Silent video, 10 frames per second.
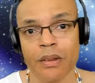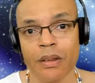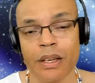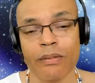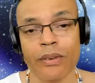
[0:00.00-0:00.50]

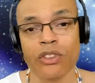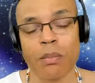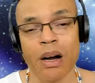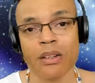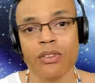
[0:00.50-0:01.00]
It
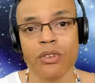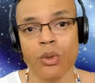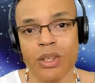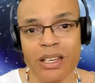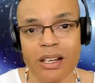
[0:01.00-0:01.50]
responds
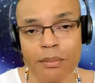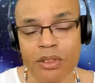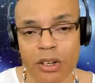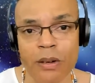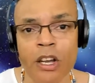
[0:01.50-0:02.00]
to the
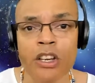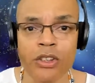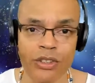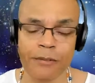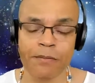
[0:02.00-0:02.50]
observer. You
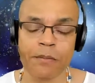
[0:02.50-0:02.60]
see,